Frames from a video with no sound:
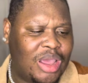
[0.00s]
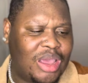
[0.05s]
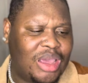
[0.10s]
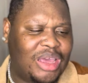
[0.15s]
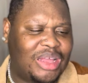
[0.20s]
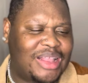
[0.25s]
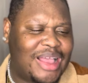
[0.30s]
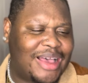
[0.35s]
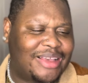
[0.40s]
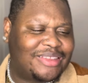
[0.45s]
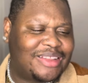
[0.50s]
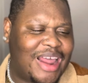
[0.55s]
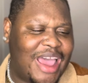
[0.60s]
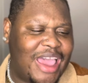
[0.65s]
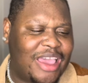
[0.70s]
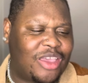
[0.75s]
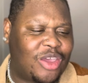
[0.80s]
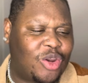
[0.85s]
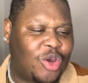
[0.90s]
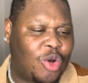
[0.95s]
it has
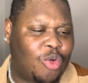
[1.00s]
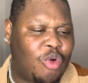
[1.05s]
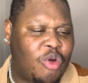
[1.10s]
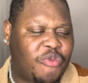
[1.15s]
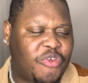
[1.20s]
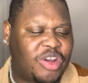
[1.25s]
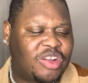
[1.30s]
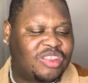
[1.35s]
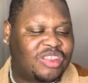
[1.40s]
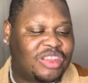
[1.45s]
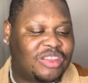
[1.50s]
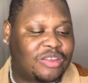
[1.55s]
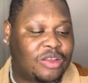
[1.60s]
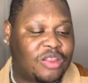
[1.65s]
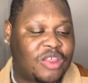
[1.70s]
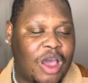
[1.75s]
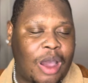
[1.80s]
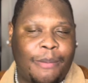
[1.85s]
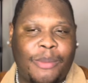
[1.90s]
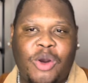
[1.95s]
like you know references to
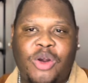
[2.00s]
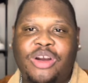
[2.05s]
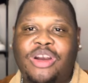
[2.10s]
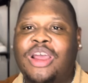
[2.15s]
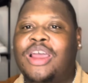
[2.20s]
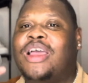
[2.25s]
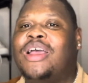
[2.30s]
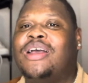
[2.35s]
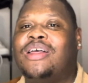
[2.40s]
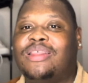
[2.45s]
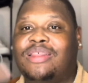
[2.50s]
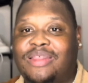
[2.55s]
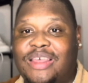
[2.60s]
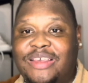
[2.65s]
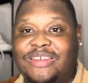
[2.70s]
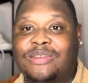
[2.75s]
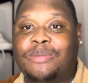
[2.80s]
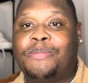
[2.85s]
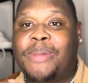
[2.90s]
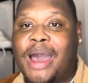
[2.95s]
Thom Browne this
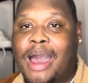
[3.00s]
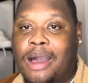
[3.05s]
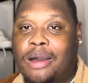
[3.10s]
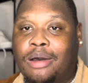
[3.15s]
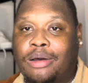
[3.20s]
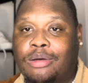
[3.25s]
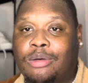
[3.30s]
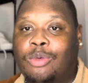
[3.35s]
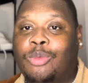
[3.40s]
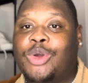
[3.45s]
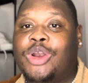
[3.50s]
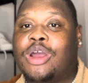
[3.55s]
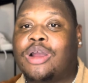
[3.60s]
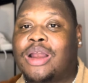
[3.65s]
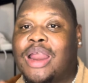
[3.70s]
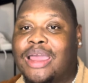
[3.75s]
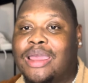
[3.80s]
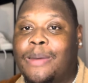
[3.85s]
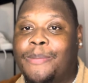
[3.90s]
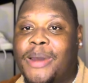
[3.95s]
bag with the
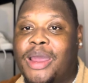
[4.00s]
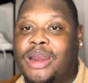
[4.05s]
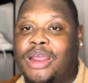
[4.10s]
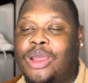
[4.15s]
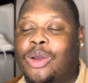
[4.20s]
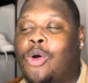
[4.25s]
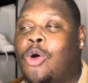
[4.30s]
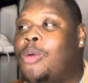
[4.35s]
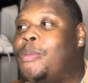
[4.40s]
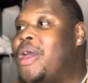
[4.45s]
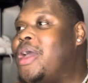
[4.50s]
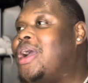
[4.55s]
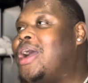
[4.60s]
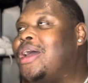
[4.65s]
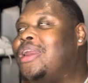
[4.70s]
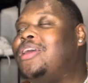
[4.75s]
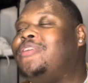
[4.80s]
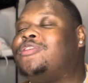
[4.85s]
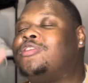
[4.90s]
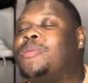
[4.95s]
clock penny oh my
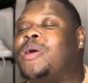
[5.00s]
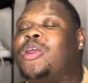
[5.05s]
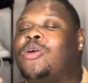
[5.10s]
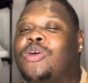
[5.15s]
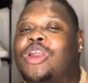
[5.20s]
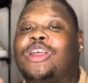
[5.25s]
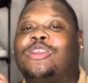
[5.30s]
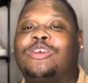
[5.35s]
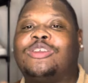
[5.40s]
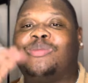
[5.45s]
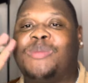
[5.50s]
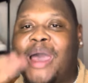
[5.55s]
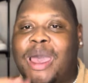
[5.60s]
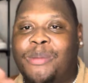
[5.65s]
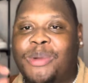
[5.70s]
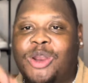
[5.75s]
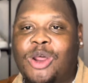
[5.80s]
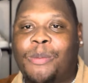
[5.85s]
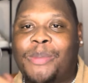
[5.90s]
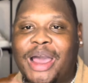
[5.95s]
god if somebody could have just buy me
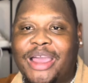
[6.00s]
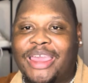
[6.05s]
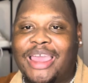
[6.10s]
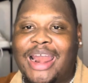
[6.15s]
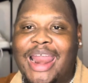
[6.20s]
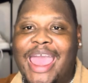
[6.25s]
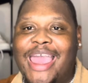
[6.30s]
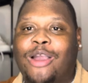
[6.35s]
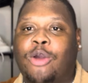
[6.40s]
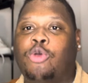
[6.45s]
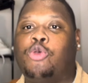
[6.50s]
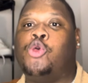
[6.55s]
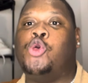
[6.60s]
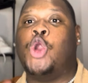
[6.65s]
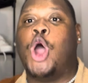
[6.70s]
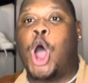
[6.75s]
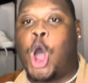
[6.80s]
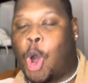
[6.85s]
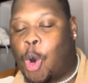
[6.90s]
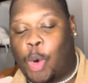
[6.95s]
the bag you're like
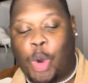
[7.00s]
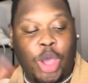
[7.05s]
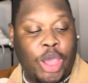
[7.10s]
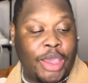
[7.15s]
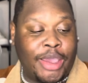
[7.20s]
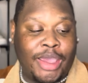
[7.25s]
no